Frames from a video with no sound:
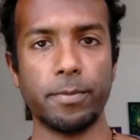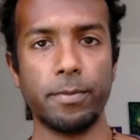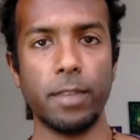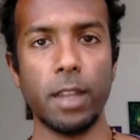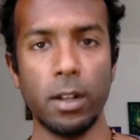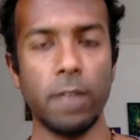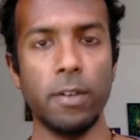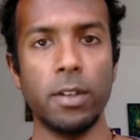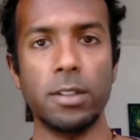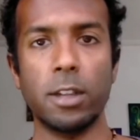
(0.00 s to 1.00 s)
I'll give you
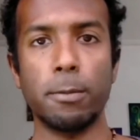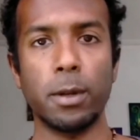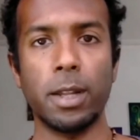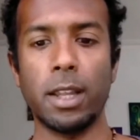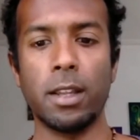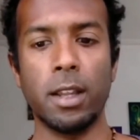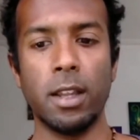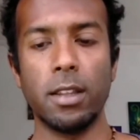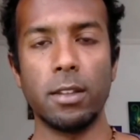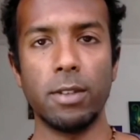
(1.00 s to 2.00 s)
an example here.
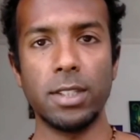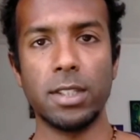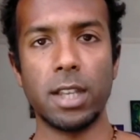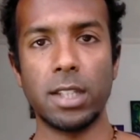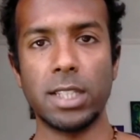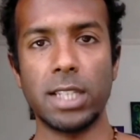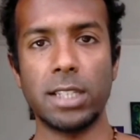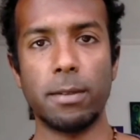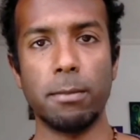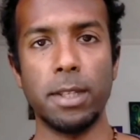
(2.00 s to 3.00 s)
The reason that I set
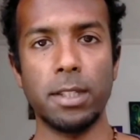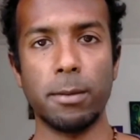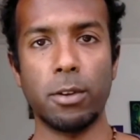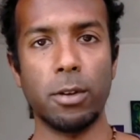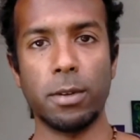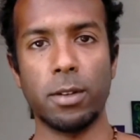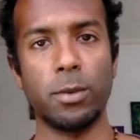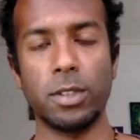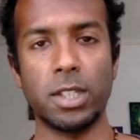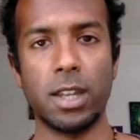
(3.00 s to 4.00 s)
up the meetup group, and I
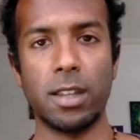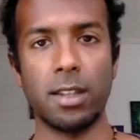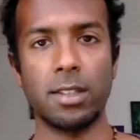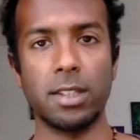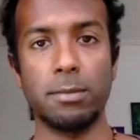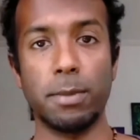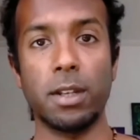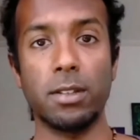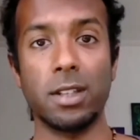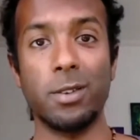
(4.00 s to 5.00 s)
will share this, is
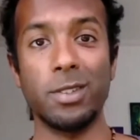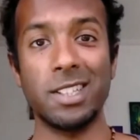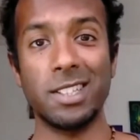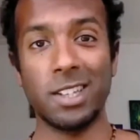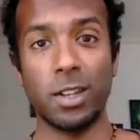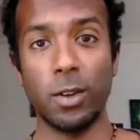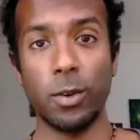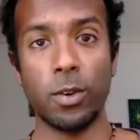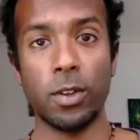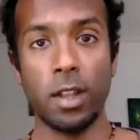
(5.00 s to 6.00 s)
because I was
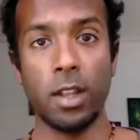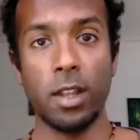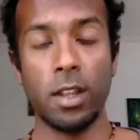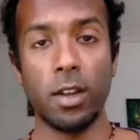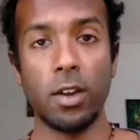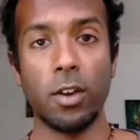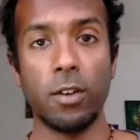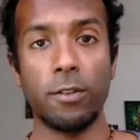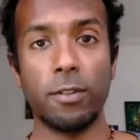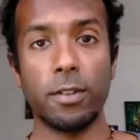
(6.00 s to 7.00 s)
insecure
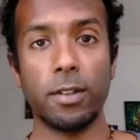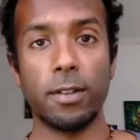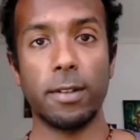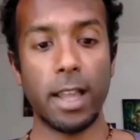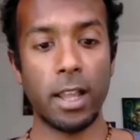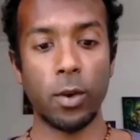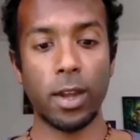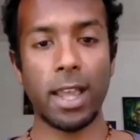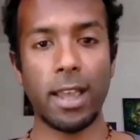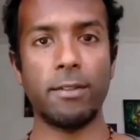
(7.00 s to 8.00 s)
of not
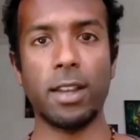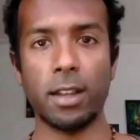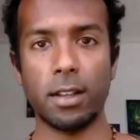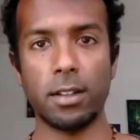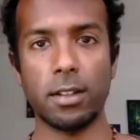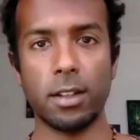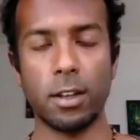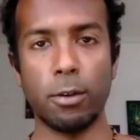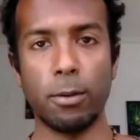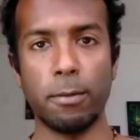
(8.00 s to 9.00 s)
having a
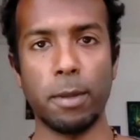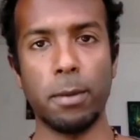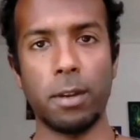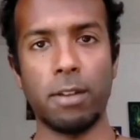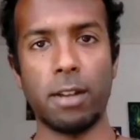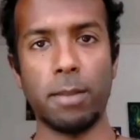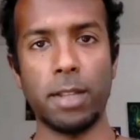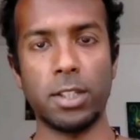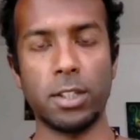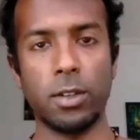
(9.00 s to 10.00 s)
group of people around me
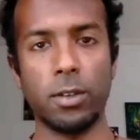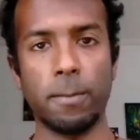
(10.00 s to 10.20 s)
to